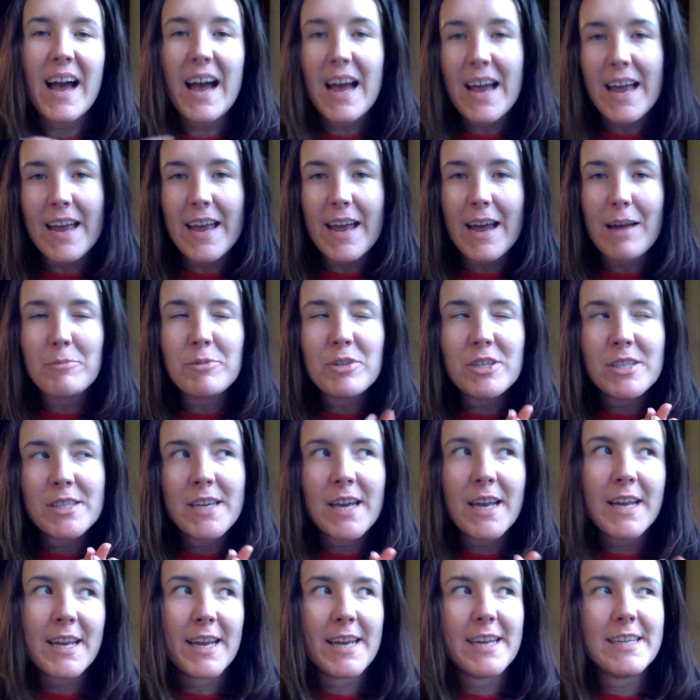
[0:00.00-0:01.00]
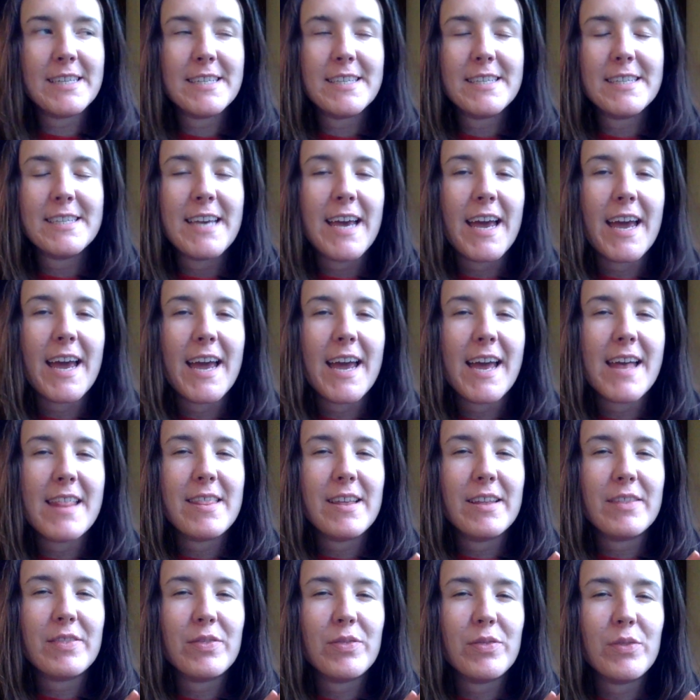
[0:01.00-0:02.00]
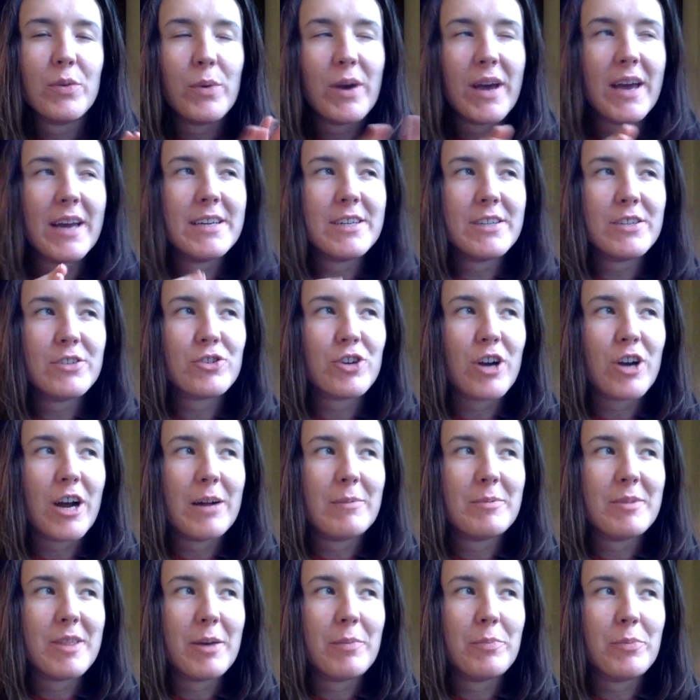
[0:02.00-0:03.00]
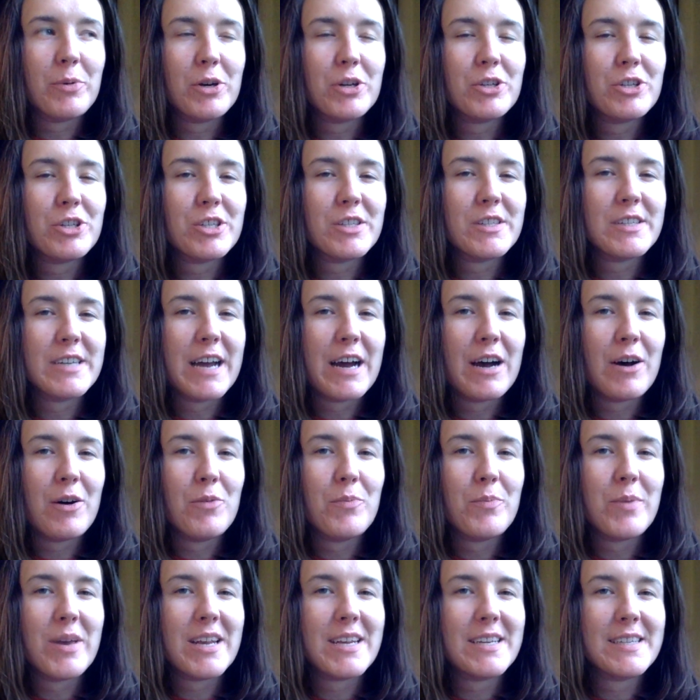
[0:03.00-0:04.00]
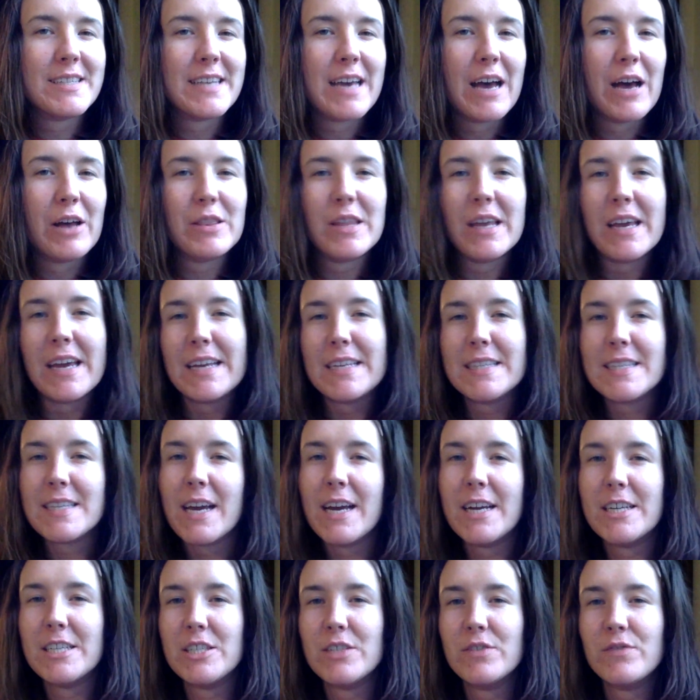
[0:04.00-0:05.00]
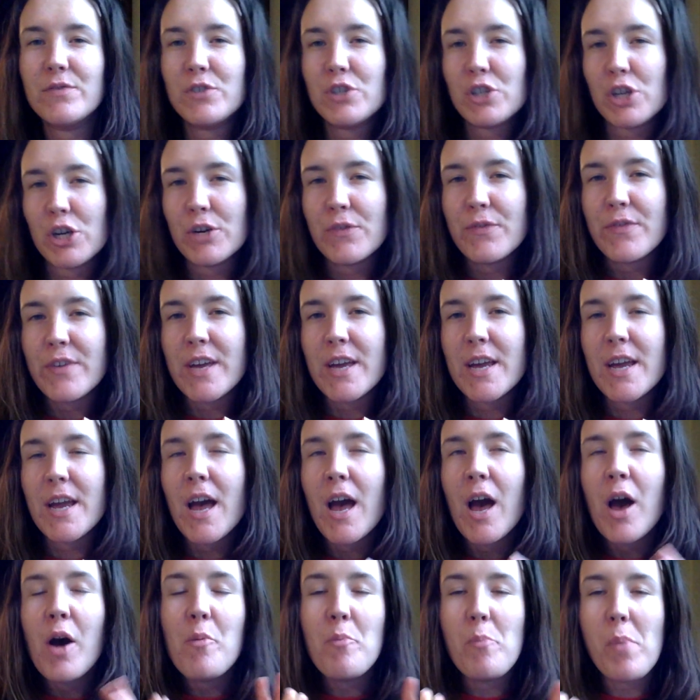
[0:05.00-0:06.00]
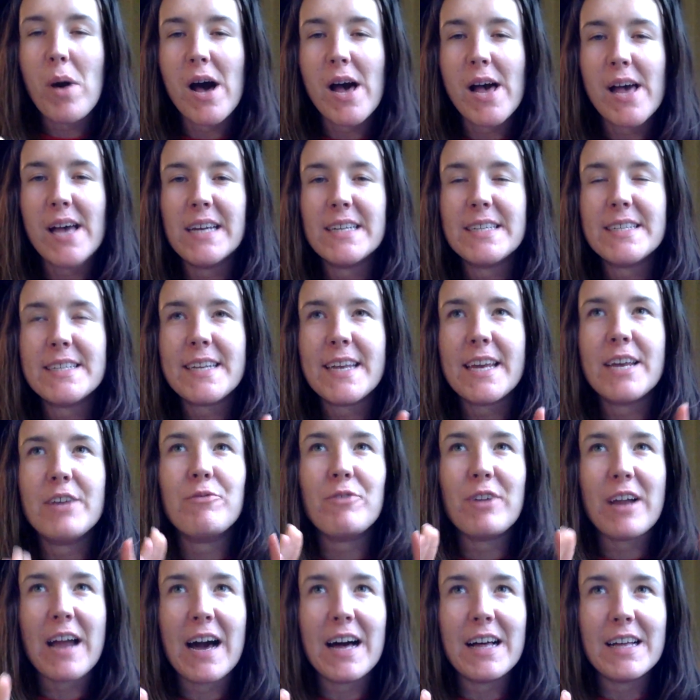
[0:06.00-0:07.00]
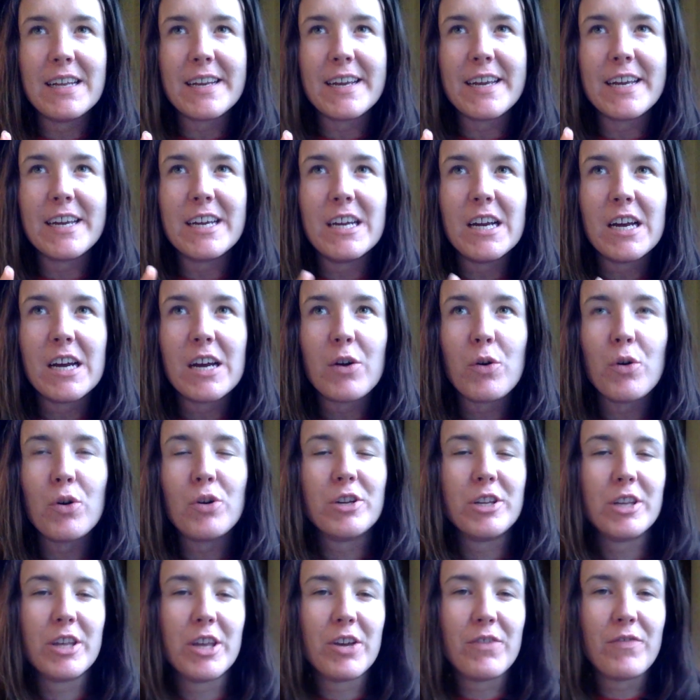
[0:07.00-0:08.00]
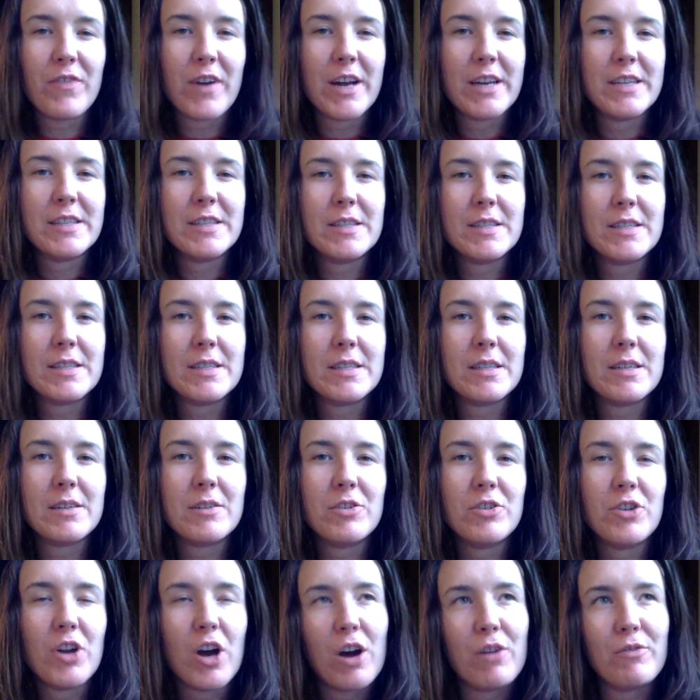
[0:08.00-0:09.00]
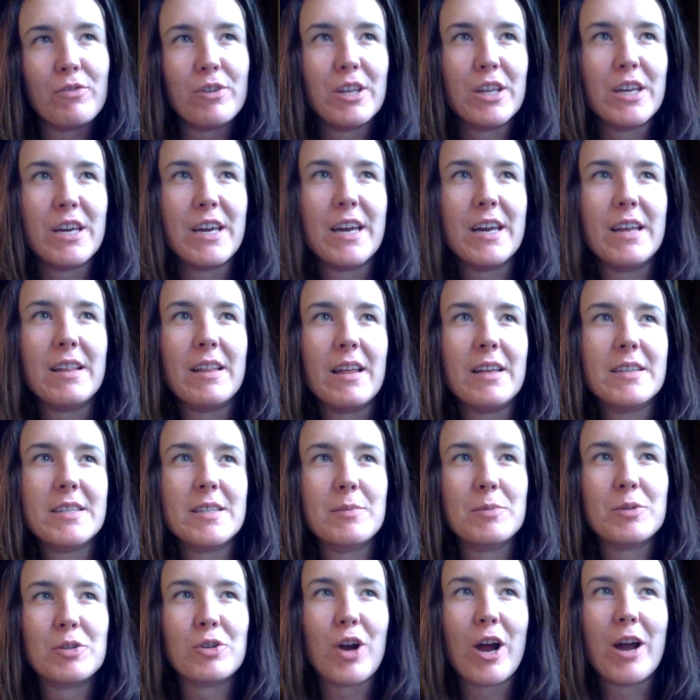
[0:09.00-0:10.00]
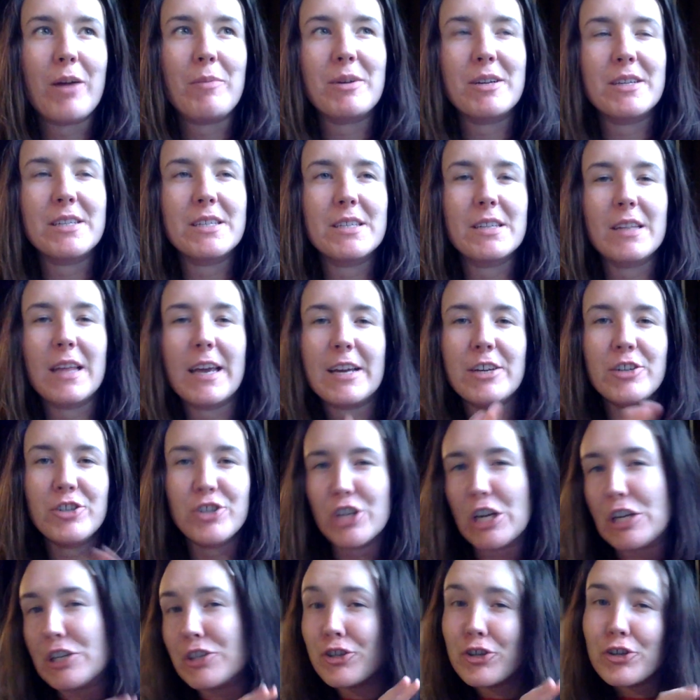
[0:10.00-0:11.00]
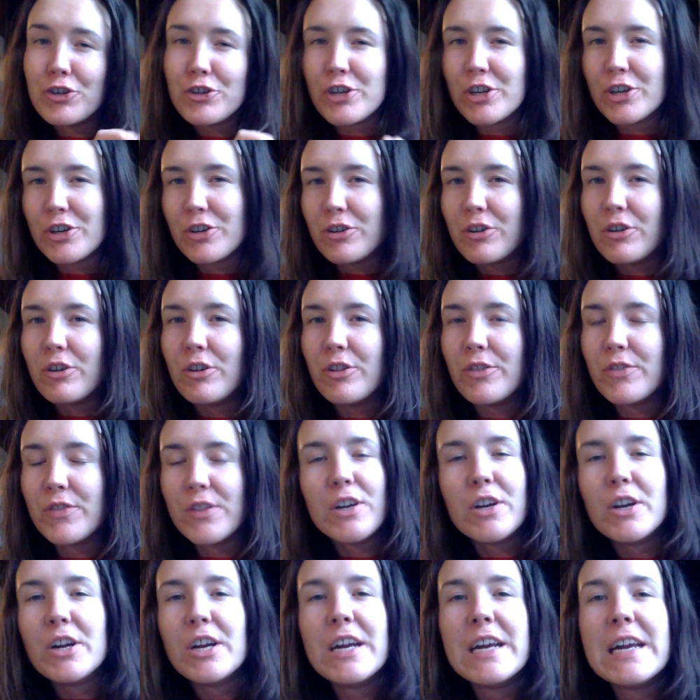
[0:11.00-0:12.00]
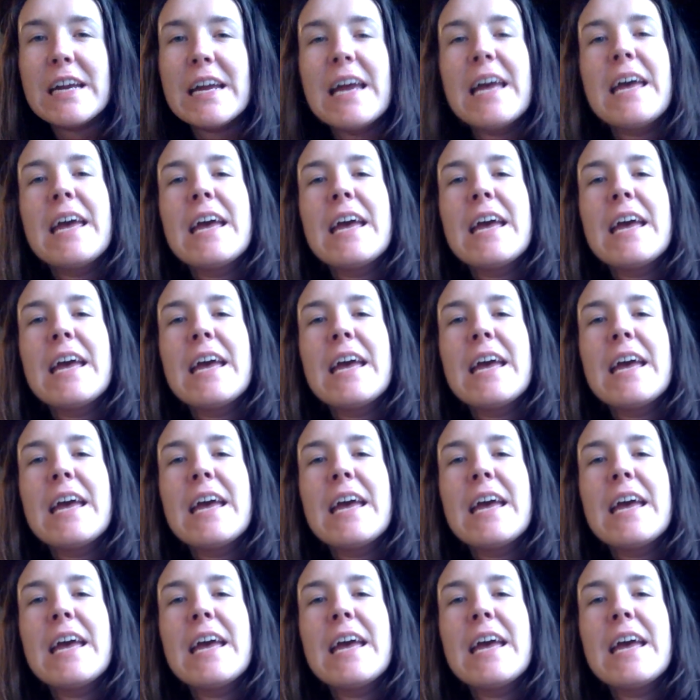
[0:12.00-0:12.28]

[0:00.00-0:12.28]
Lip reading: Hi, I'm just cutting in to say that the way I described that book just now made it sound like it's kind of turfy, but in reality, Cordelia Fine's not really subscribing to like gender critical theory.